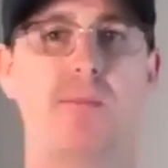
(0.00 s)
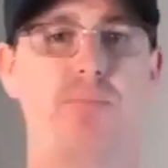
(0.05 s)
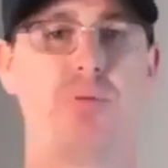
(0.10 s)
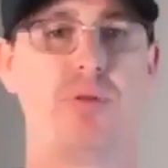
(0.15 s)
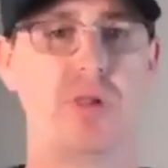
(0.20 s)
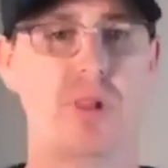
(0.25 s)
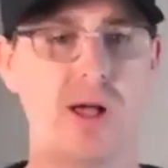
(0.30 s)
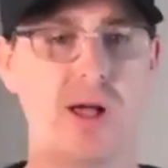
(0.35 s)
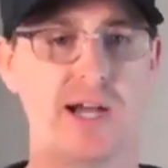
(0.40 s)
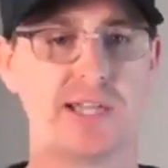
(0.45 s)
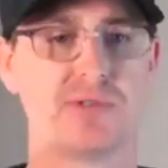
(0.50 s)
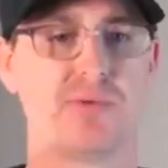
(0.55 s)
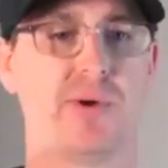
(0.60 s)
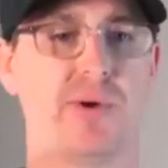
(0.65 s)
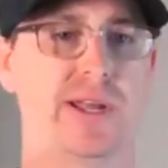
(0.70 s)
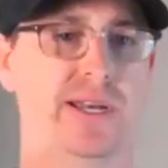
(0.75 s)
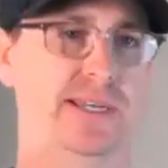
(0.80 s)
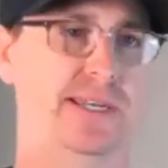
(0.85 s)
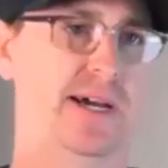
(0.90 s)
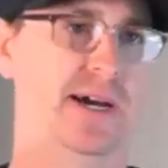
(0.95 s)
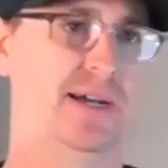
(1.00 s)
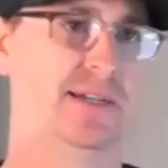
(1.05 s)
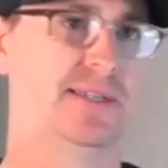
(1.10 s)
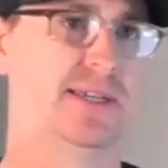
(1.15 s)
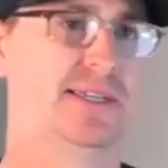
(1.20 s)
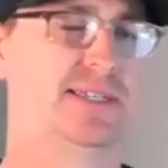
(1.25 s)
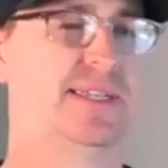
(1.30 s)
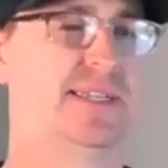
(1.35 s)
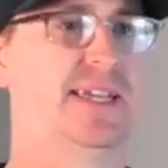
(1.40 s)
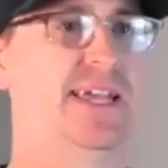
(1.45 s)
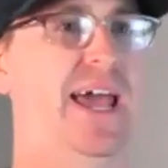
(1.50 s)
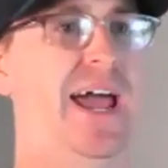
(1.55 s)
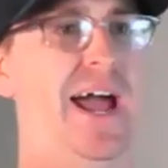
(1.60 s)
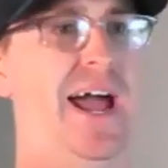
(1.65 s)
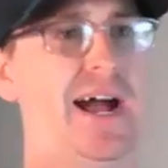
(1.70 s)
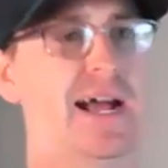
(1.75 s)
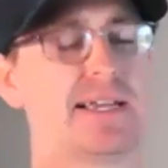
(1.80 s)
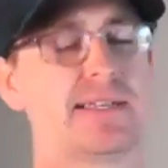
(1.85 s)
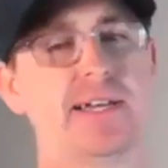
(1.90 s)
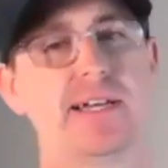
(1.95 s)
Plus, what it does is it
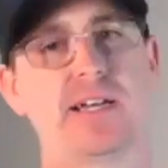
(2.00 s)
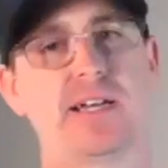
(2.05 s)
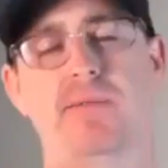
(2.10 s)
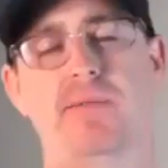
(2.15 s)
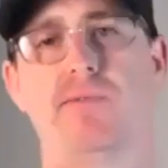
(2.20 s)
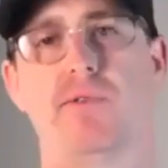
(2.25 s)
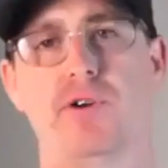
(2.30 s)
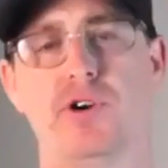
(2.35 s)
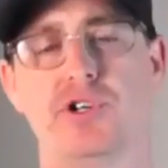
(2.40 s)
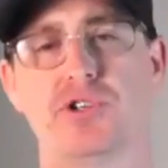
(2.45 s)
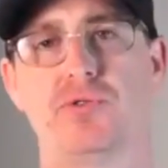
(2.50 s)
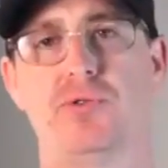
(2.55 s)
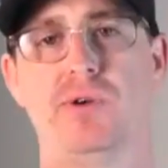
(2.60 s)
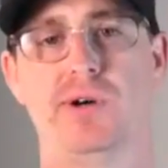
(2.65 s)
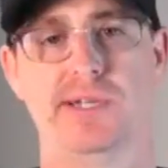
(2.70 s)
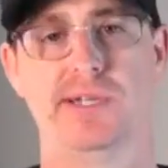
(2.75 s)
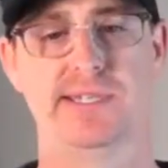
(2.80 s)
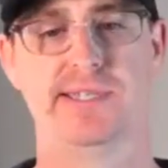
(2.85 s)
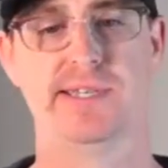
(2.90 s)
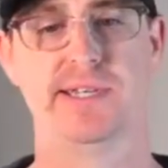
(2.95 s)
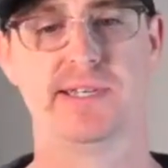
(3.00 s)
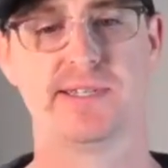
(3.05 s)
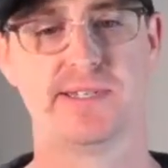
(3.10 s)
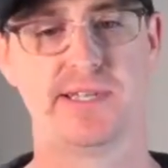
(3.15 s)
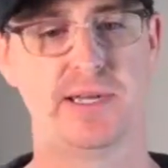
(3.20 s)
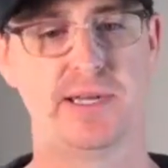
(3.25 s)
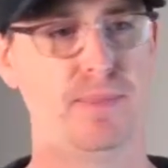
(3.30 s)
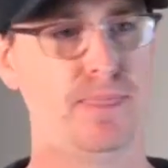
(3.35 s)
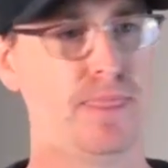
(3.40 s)
acts like a virtual assistant,